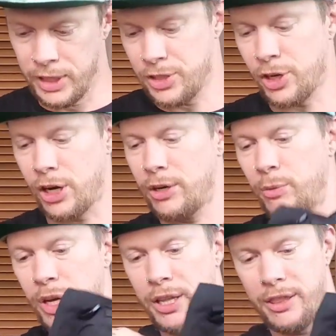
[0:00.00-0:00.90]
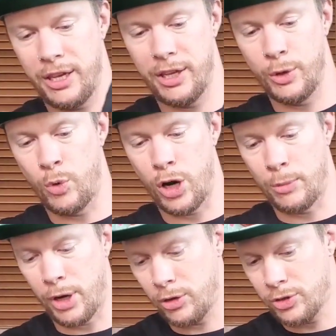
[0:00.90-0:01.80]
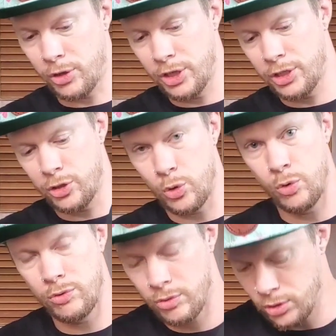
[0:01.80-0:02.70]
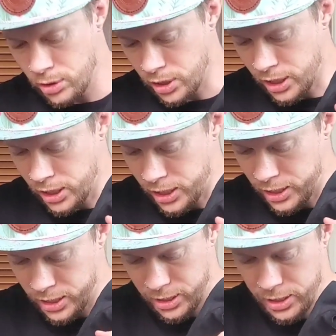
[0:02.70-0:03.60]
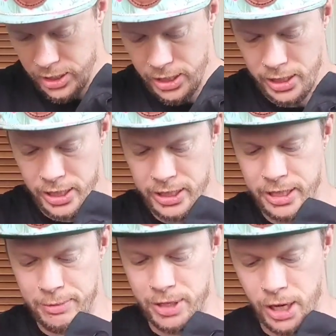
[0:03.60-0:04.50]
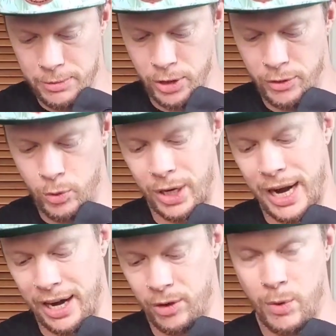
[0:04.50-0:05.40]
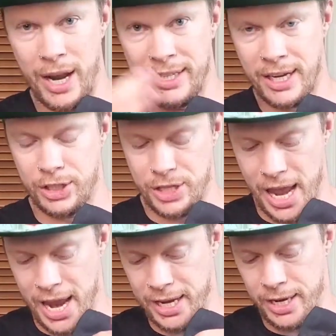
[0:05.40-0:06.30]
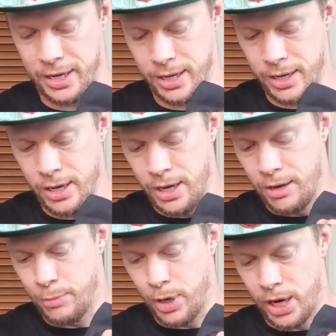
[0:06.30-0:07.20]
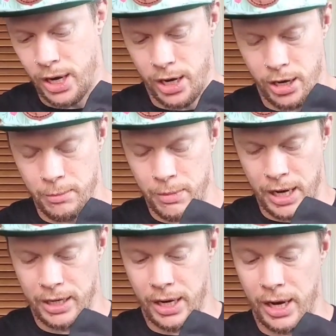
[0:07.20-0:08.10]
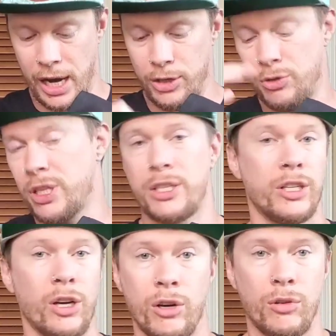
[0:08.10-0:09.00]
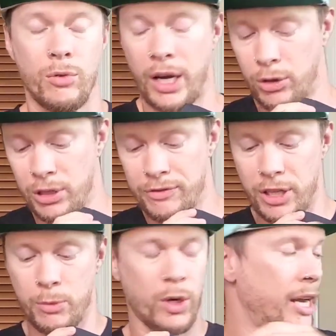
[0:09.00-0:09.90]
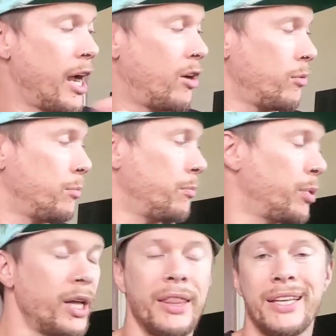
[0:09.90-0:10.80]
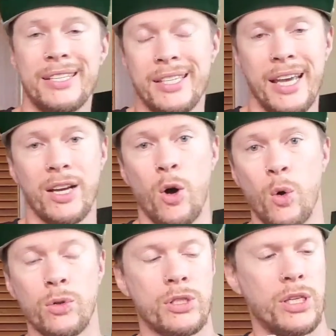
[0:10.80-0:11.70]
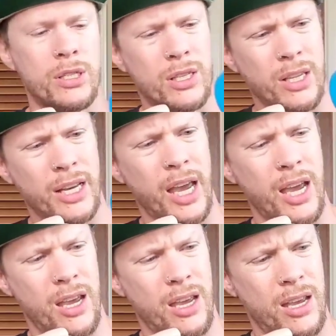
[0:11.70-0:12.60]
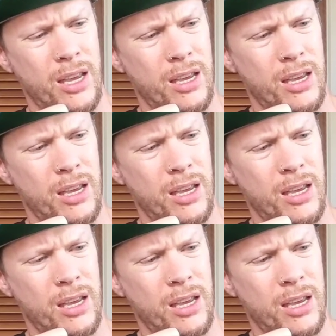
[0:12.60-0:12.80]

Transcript: Let's start with the water bottle. So this is cool. It zips up, so if you want it out of the way, it's not just hanging. But I use it to go, when I go lift in the morning now, what this thing holds, this is like a